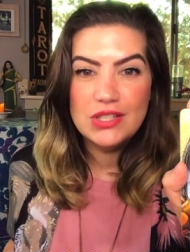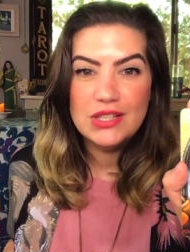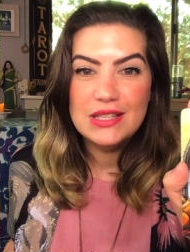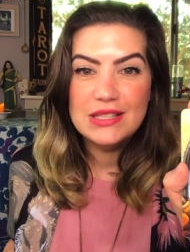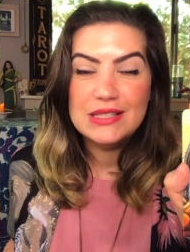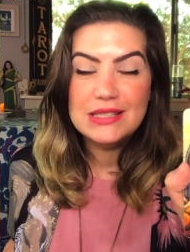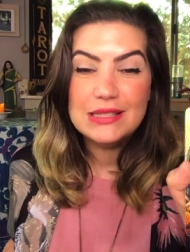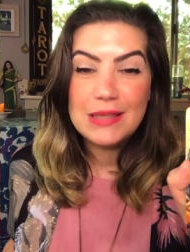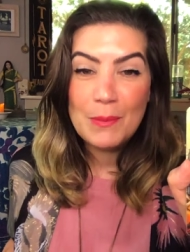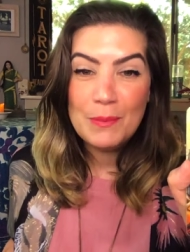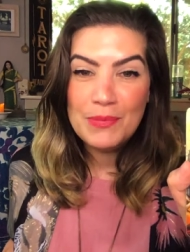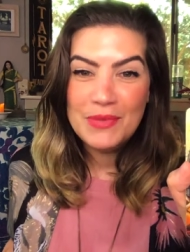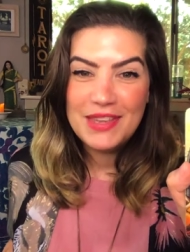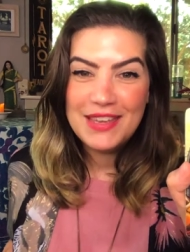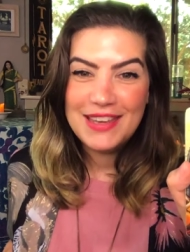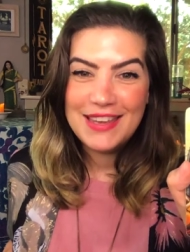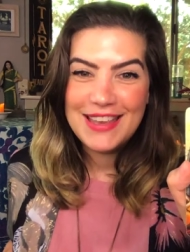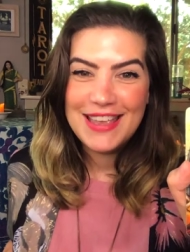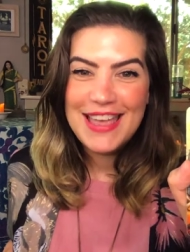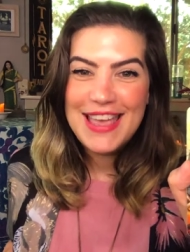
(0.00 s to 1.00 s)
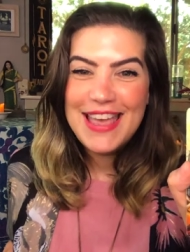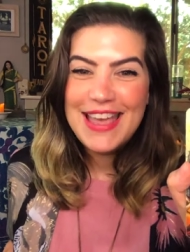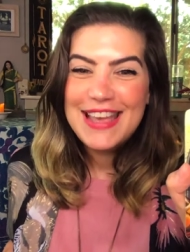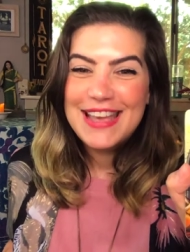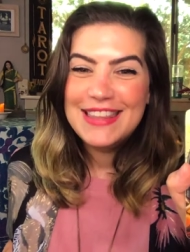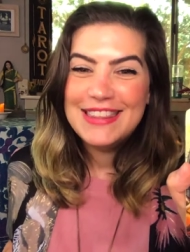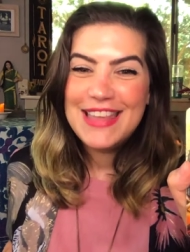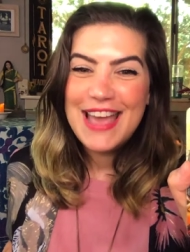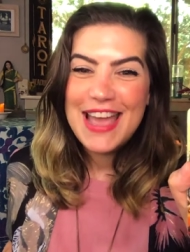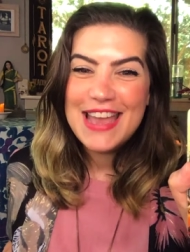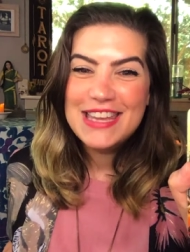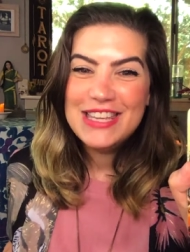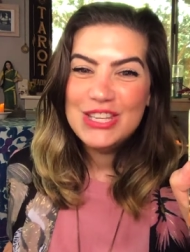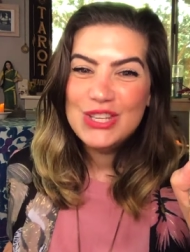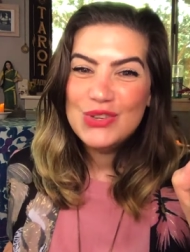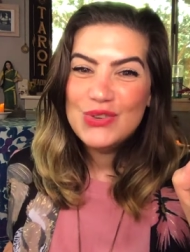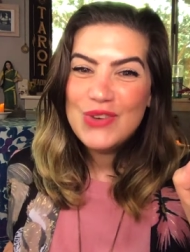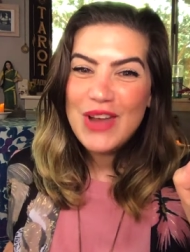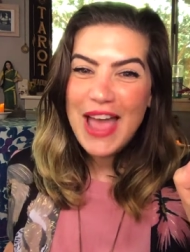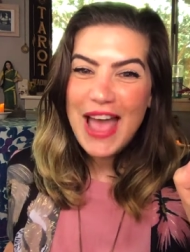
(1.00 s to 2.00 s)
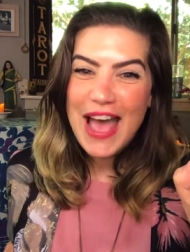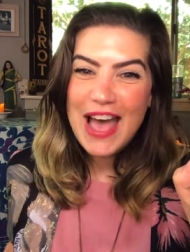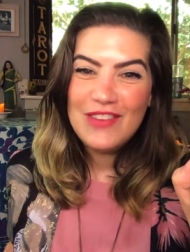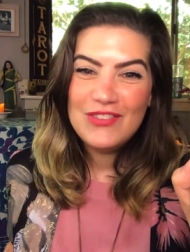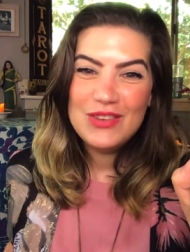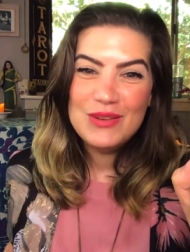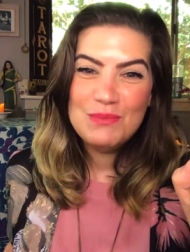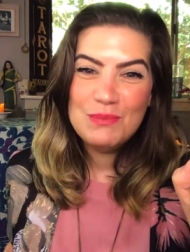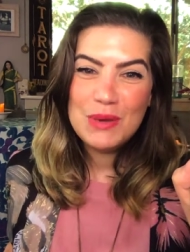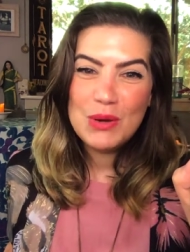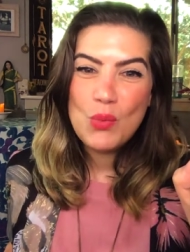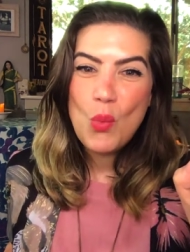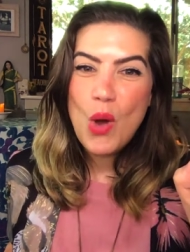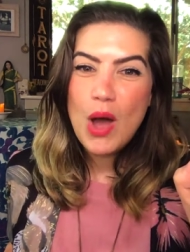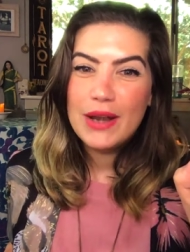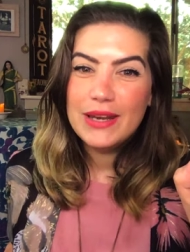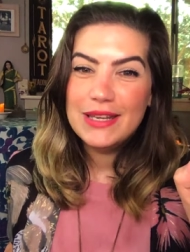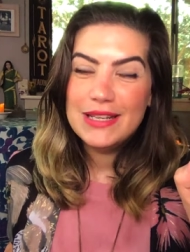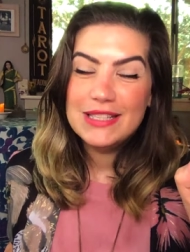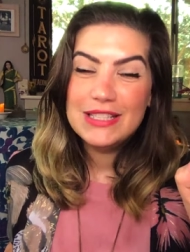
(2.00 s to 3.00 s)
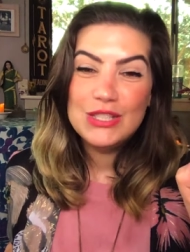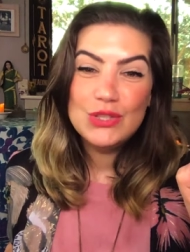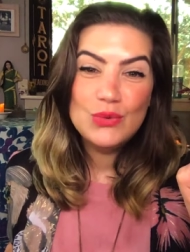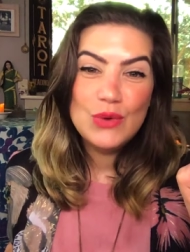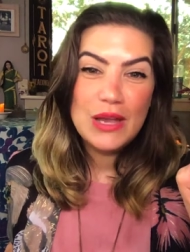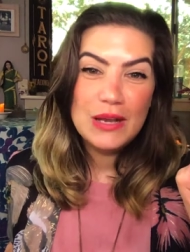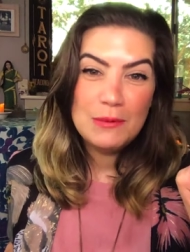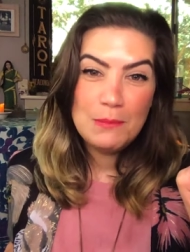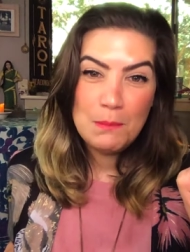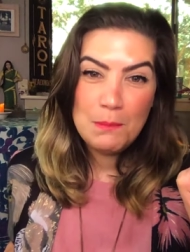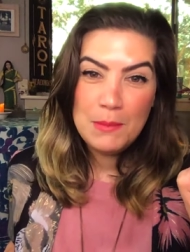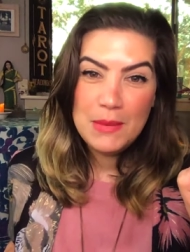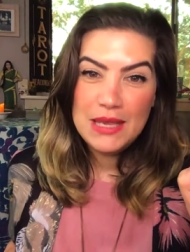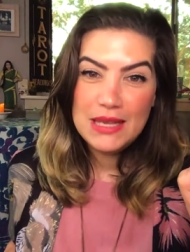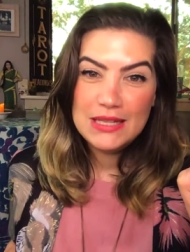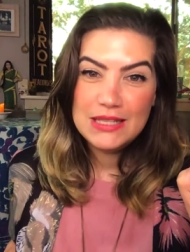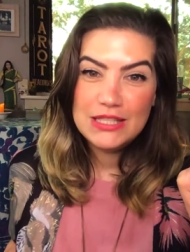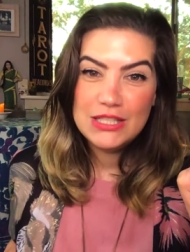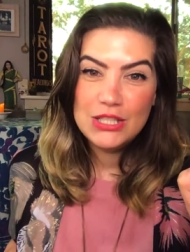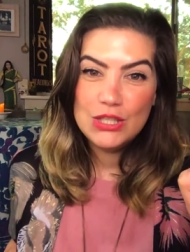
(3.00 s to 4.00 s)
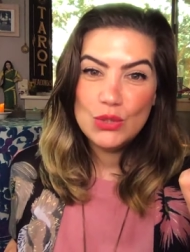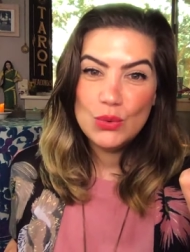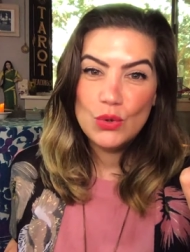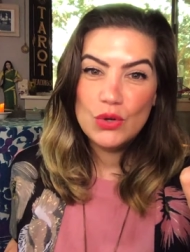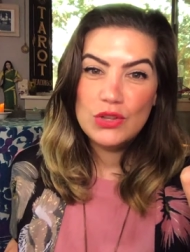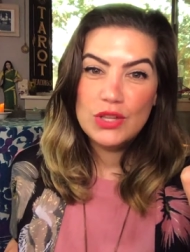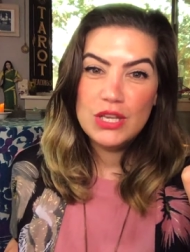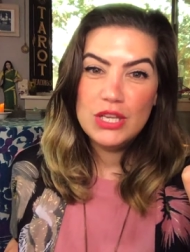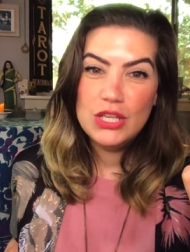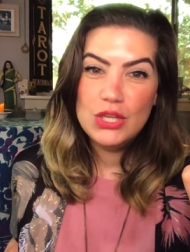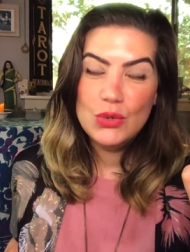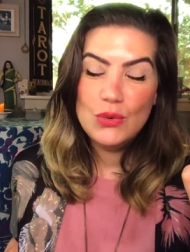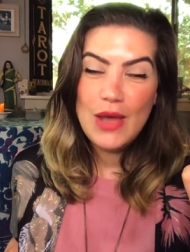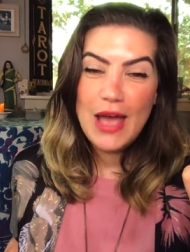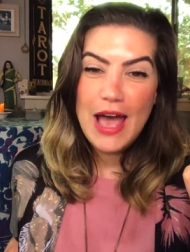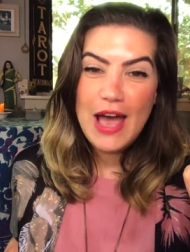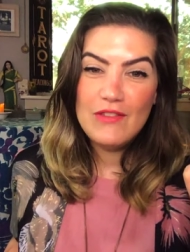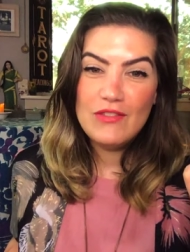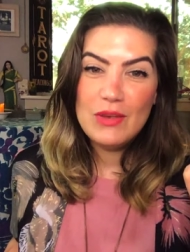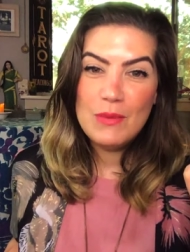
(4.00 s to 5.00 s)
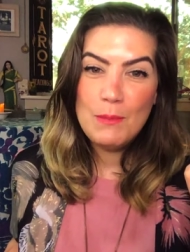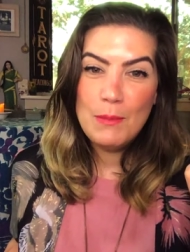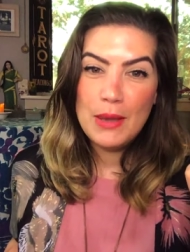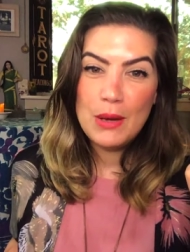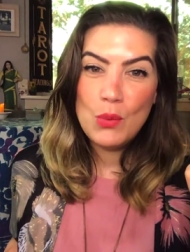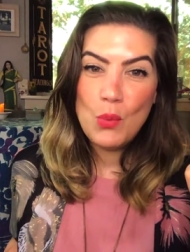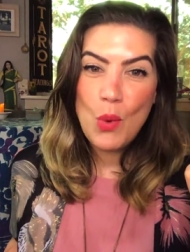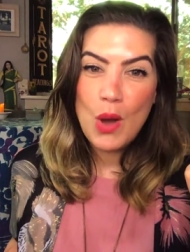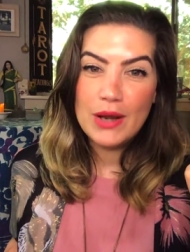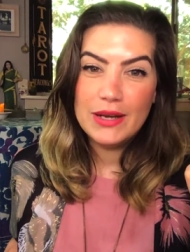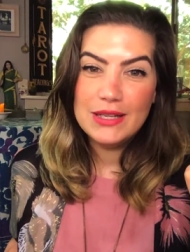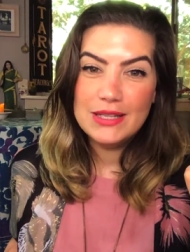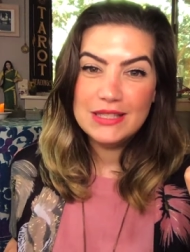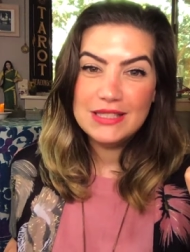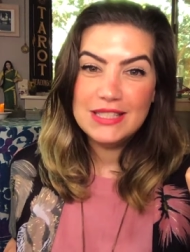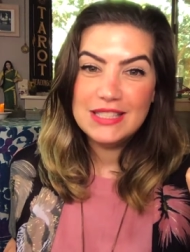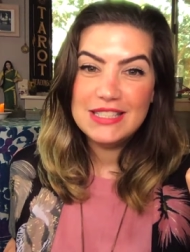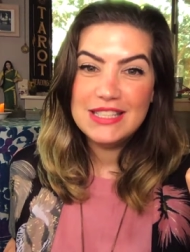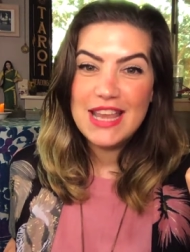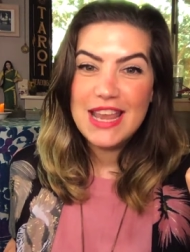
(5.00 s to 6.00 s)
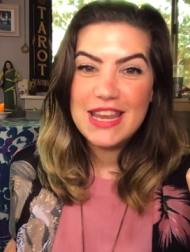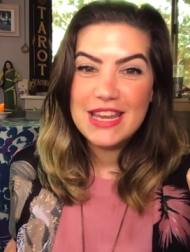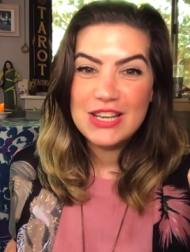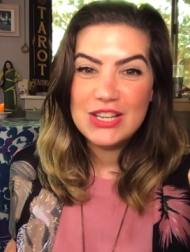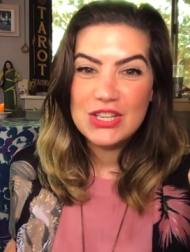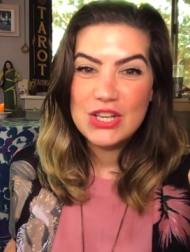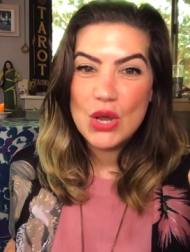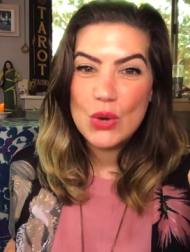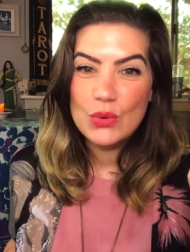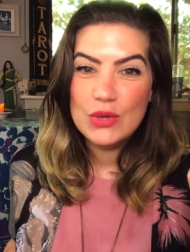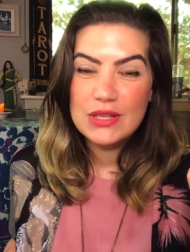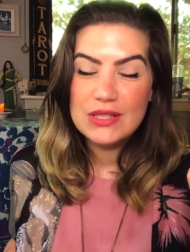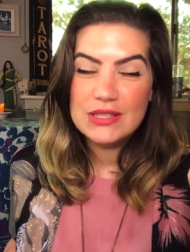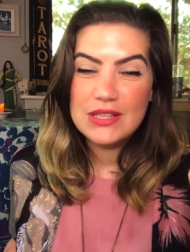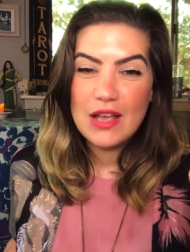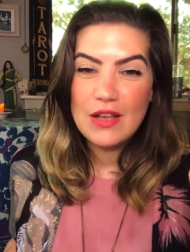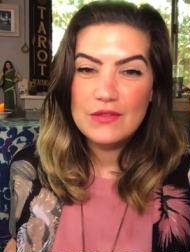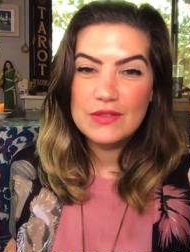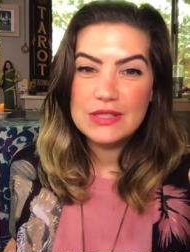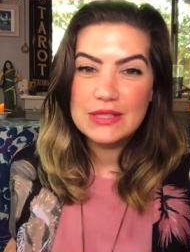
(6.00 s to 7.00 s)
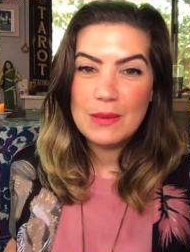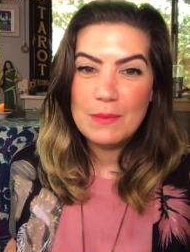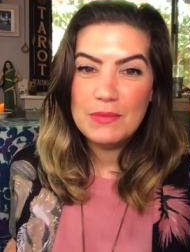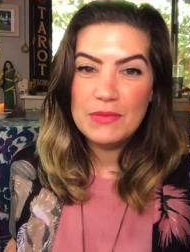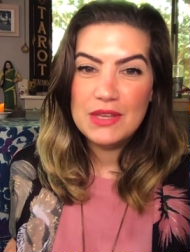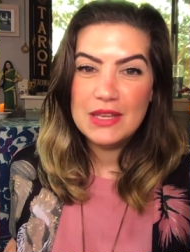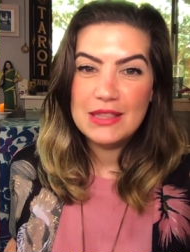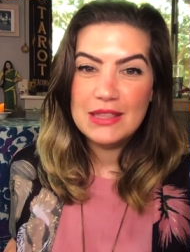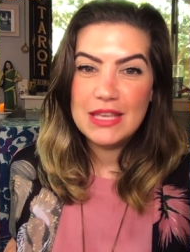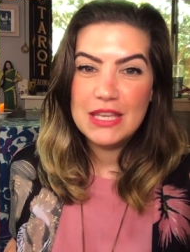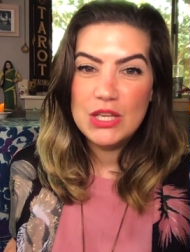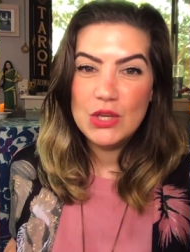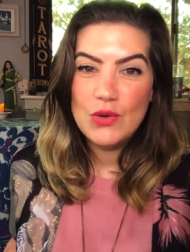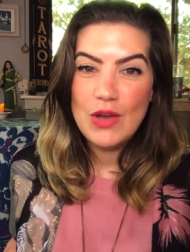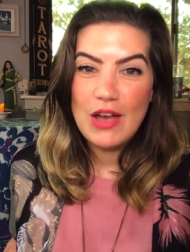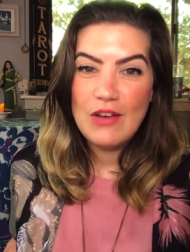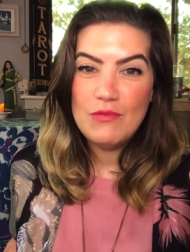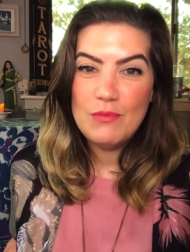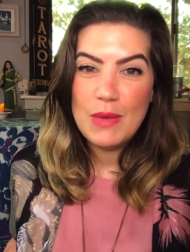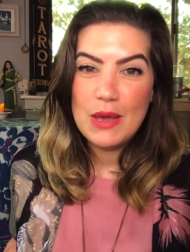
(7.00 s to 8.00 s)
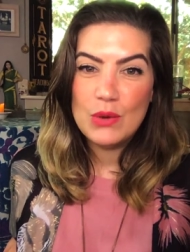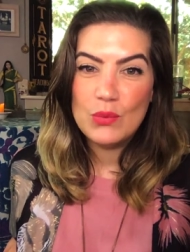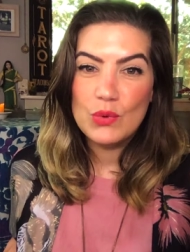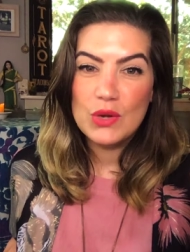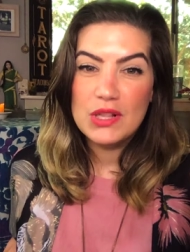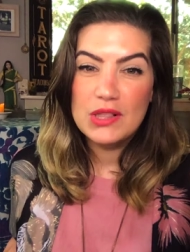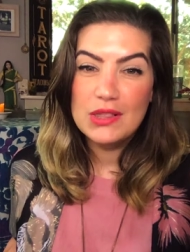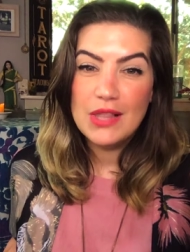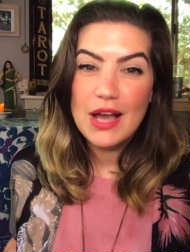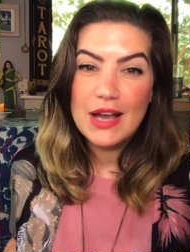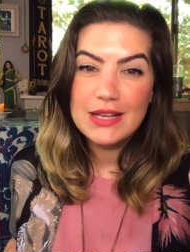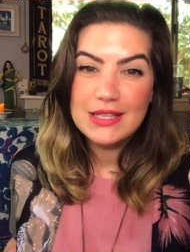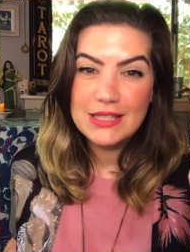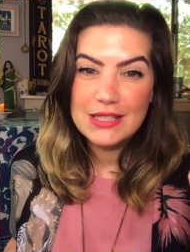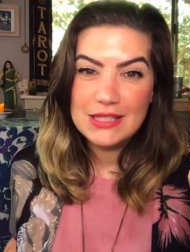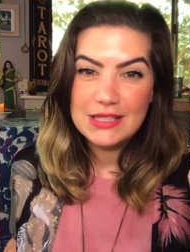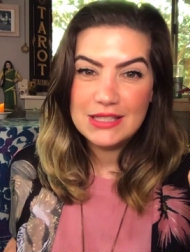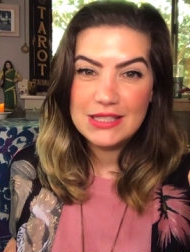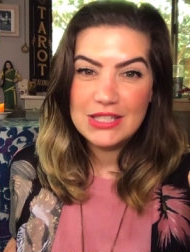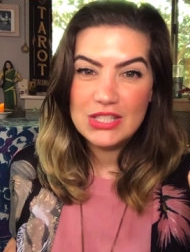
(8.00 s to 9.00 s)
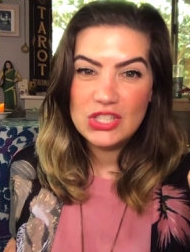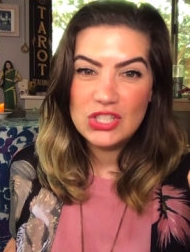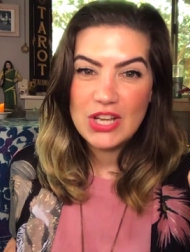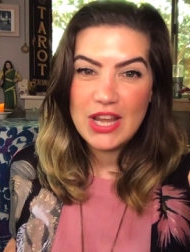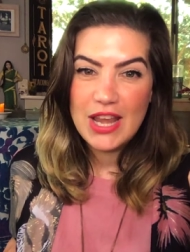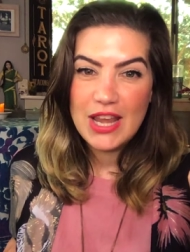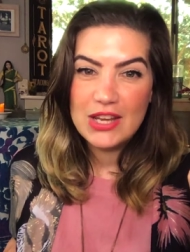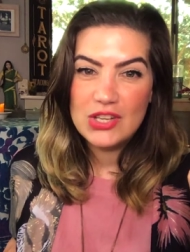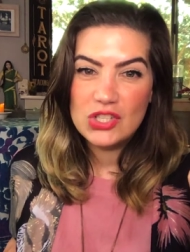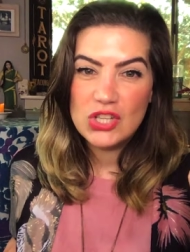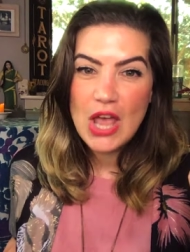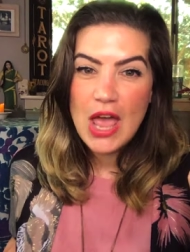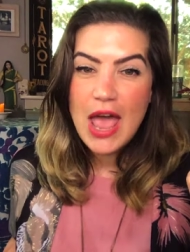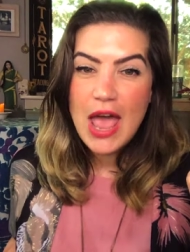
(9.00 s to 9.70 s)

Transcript: It's something that you haven't been wanting to admit to or that you haven't been wanting to take notice of, something that you have been reluctant to change.